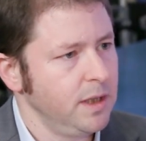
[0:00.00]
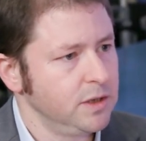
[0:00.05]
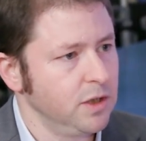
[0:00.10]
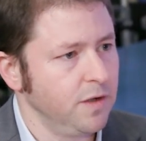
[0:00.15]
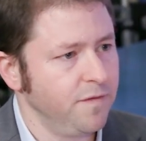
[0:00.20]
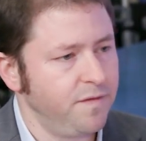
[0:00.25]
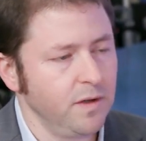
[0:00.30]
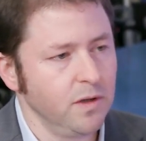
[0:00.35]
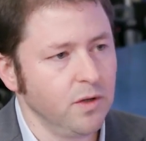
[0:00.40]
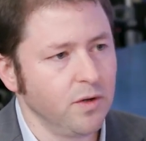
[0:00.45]

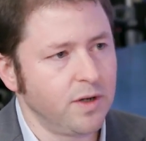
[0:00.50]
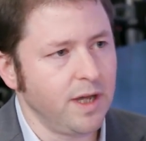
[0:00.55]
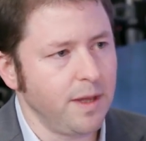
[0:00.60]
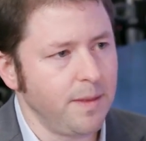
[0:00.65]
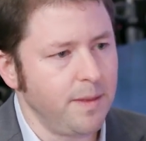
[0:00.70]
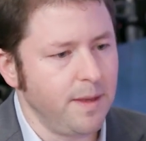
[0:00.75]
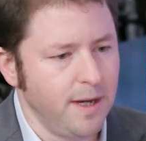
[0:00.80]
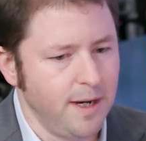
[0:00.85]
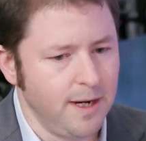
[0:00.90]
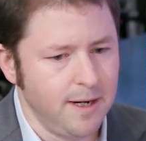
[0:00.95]
So if you look
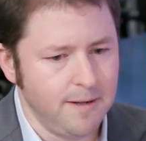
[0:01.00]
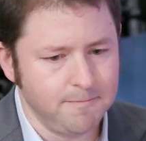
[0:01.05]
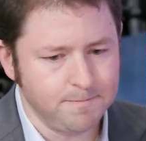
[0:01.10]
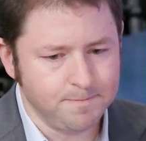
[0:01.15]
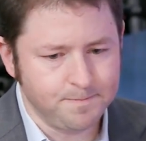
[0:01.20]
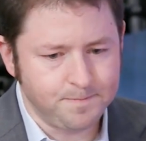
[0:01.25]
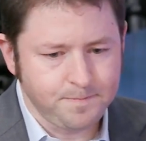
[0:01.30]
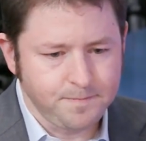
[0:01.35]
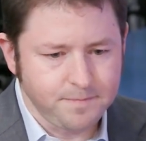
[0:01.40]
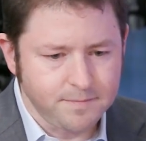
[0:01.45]
at the
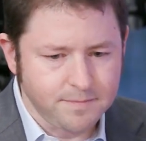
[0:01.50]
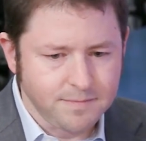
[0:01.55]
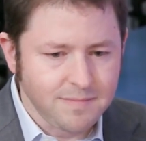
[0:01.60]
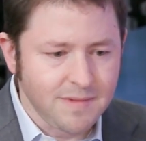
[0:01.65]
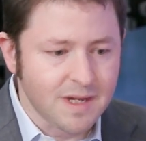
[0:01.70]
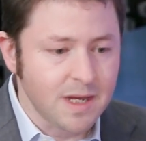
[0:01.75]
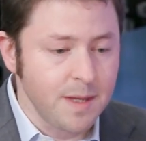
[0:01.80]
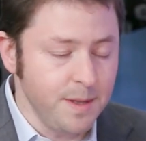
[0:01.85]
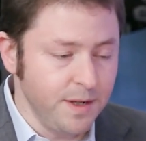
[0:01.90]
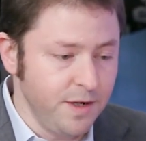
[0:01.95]

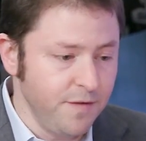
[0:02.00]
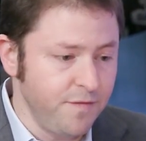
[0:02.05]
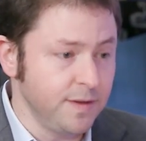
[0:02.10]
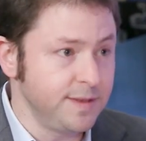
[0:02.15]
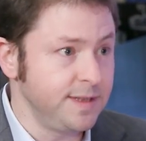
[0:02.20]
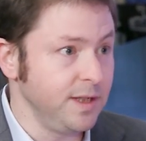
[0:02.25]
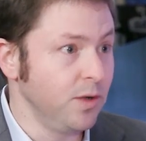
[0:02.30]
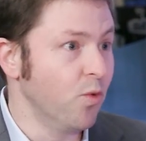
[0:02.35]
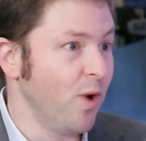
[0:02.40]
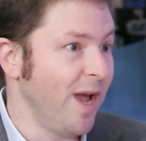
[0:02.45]

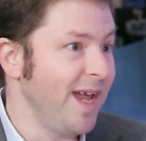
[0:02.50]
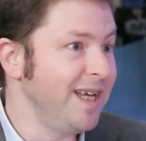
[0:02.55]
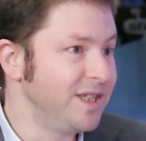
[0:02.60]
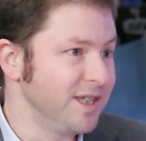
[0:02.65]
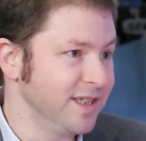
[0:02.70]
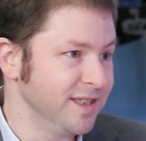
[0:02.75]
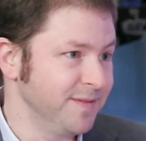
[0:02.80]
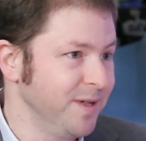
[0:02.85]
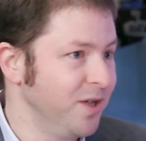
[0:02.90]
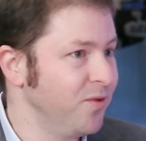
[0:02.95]
difference in
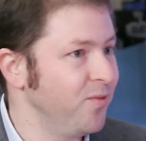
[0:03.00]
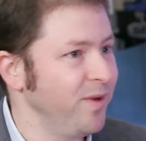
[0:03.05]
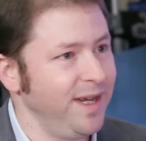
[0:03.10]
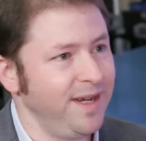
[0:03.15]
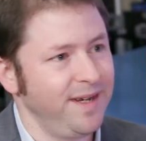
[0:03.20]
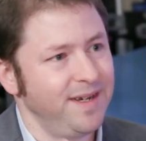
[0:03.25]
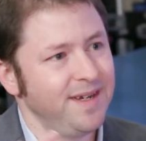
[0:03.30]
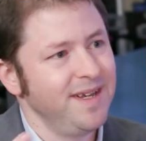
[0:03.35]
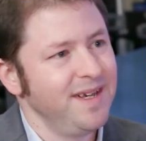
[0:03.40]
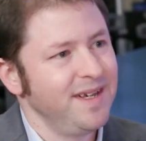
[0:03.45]
wages
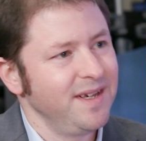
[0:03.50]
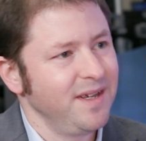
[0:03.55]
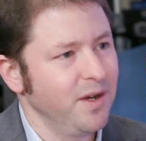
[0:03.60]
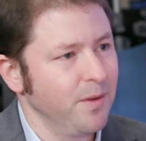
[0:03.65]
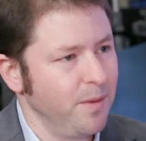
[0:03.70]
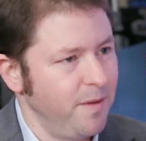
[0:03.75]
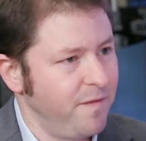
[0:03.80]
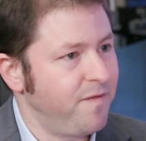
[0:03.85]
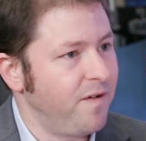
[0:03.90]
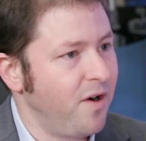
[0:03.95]
between, you
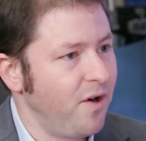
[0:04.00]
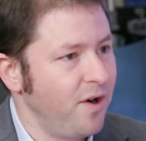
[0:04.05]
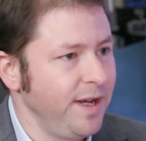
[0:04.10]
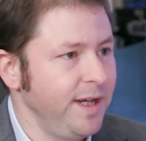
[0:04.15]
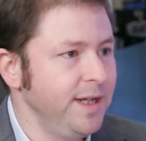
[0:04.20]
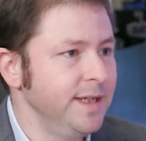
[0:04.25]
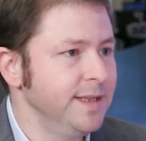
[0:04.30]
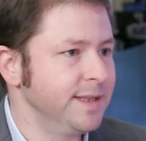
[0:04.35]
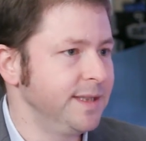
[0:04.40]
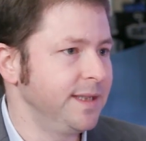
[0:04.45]
know, the Far
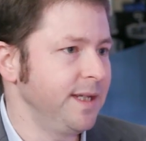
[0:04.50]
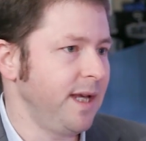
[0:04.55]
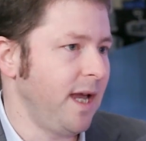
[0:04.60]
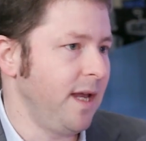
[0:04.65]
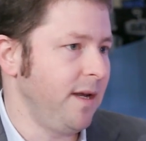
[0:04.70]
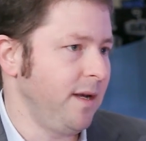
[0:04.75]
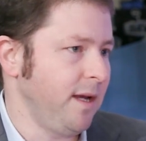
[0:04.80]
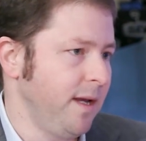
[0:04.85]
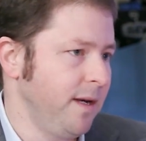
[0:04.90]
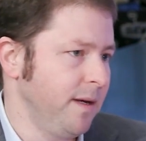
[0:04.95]
East
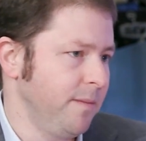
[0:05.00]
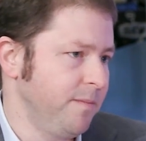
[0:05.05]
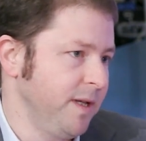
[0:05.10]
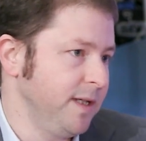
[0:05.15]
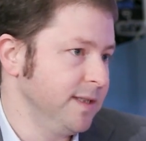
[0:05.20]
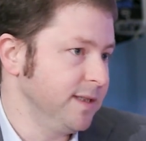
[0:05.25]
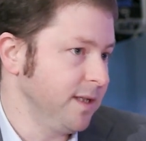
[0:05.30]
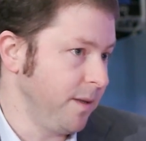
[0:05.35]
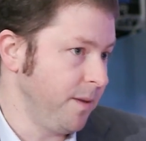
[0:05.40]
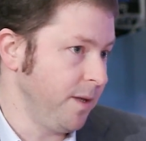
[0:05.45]
and a
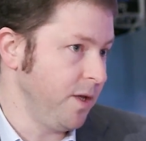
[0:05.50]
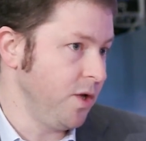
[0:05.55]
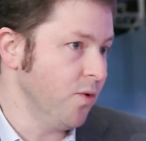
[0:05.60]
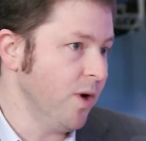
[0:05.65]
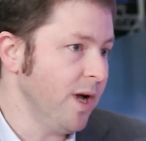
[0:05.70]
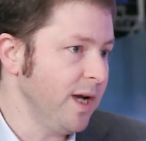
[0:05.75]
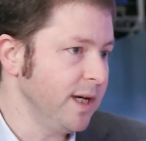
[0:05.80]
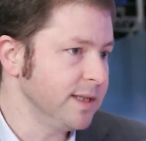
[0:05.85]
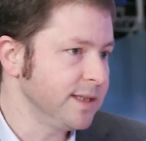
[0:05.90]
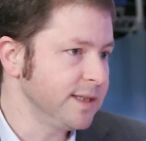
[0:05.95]
place like the
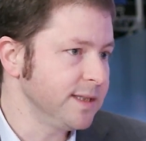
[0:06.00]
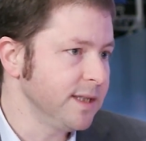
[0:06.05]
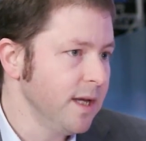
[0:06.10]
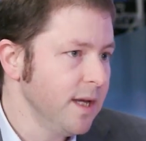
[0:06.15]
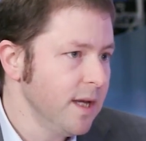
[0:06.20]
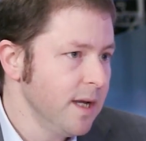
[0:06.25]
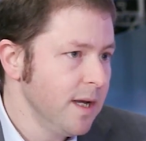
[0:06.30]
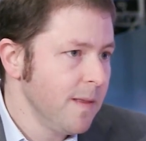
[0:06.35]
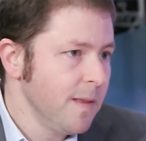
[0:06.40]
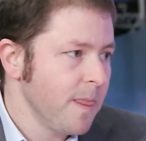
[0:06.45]
US,
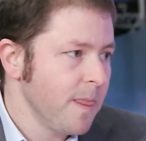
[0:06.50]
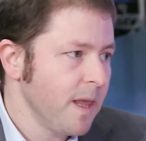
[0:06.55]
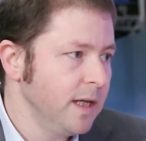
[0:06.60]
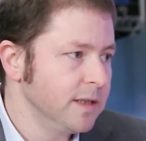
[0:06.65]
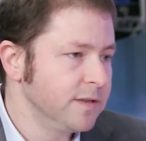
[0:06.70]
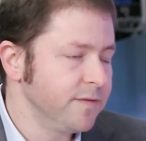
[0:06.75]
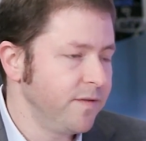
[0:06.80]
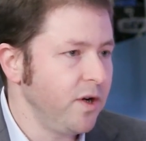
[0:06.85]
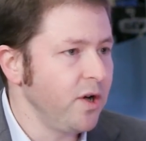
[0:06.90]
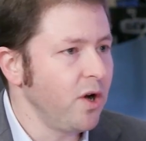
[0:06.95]

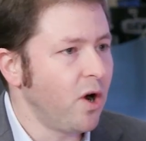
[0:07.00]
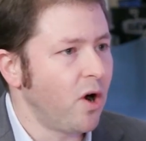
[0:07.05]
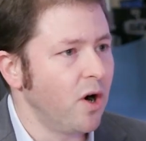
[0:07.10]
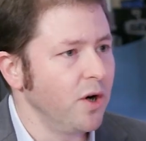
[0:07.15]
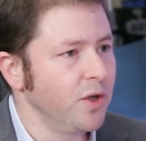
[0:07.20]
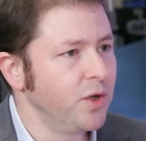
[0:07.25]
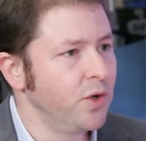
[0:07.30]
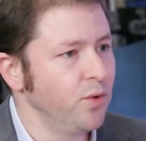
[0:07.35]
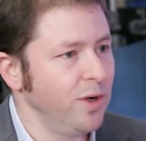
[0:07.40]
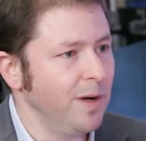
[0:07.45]
it's very
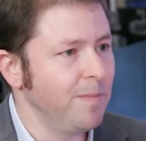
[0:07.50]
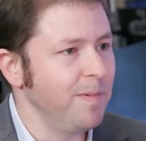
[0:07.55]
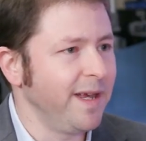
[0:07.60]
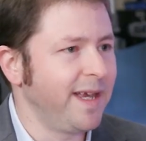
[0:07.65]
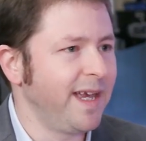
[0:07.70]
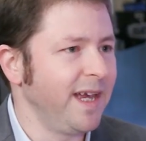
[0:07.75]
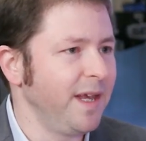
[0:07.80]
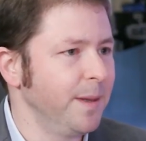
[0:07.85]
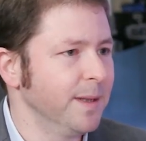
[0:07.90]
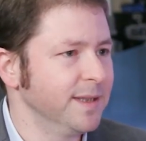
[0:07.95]
hard to
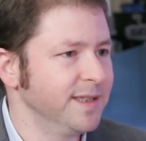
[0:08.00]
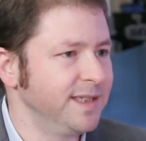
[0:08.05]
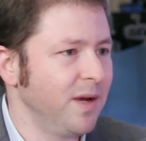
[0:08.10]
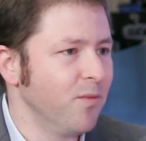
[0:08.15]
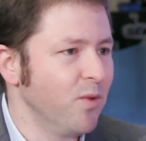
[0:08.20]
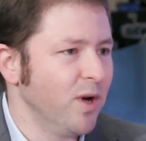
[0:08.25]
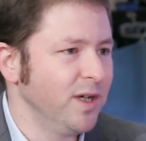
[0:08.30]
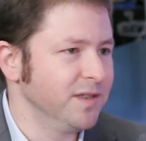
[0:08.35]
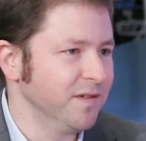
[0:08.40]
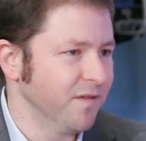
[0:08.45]
replicate the
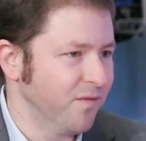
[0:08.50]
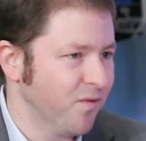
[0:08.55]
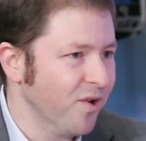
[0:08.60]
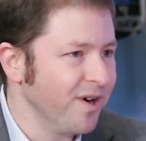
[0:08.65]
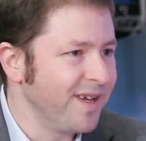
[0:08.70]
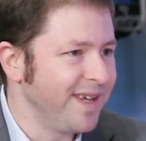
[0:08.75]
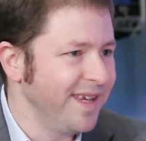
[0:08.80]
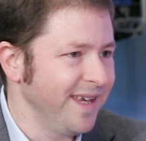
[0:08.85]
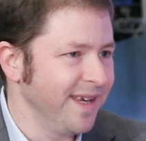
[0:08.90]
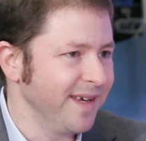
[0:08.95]
same ways of
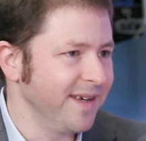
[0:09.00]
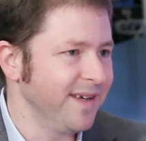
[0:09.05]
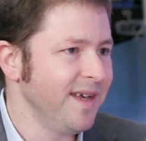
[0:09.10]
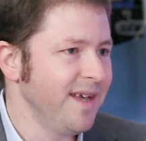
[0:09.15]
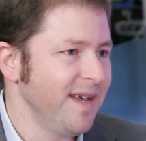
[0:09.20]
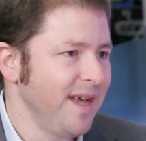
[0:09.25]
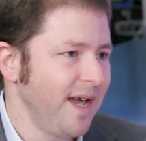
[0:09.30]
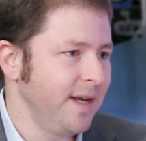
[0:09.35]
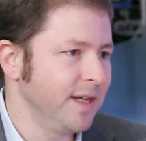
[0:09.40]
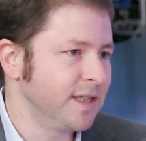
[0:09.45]
working
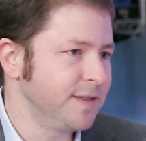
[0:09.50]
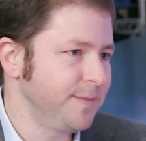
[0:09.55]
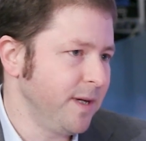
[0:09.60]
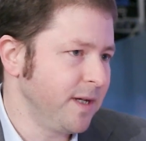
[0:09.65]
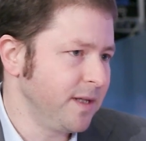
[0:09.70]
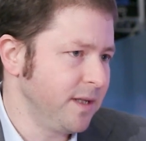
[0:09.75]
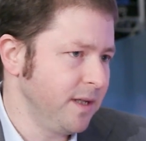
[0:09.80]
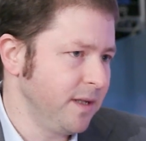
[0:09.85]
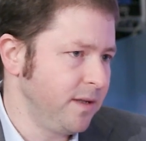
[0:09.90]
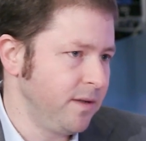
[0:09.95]
and
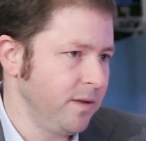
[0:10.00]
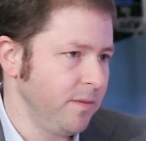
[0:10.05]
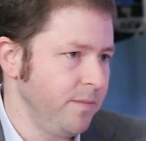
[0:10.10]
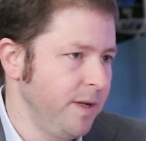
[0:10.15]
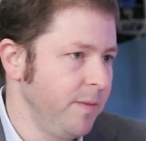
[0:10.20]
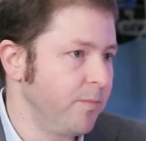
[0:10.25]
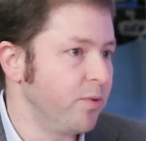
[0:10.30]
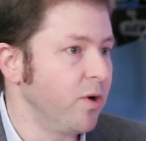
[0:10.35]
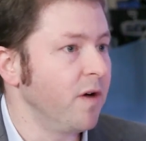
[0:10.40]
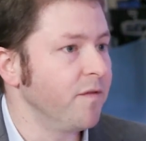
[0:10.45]
expect it to
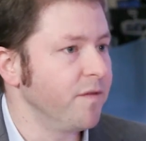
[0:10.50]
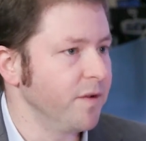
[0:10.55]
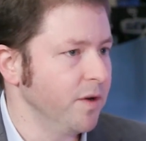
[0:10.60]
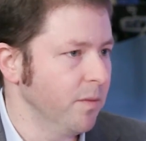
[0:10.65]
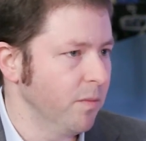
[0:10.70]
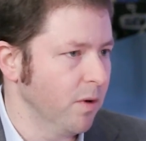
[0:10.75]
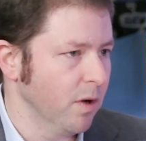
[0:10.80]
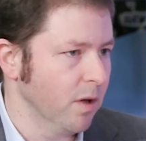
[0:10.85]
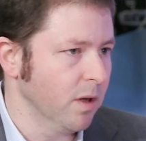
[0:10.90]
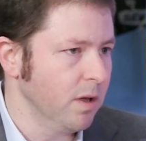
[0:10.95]
be
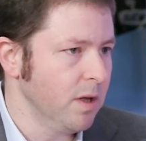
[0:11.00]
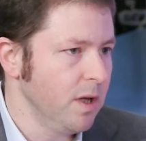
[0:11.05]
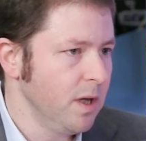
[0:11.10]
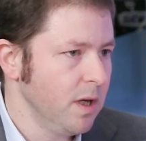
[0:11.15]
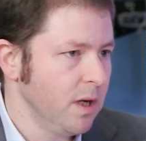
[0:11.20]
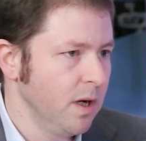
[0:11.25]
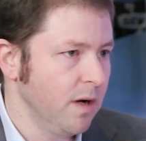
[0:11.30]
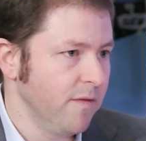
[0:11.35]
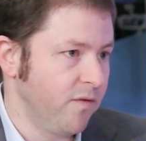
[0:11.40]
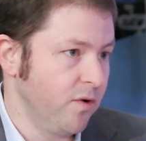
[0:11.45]
profitable
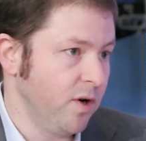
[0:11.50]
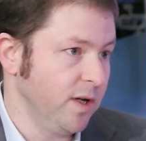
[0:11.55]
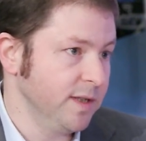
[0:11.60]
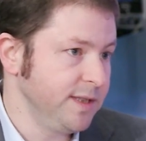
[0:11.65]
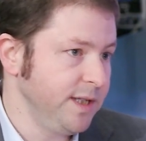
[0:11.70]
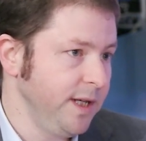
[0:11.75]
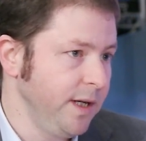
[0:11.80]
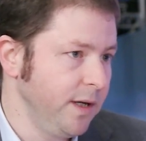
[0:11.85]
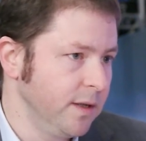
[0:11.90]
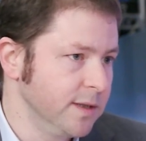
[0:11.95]
for
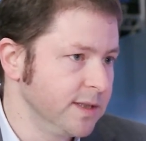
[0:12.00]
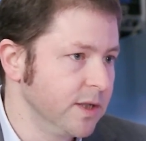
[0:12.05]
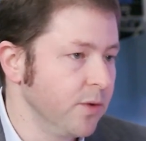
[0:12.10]
us here.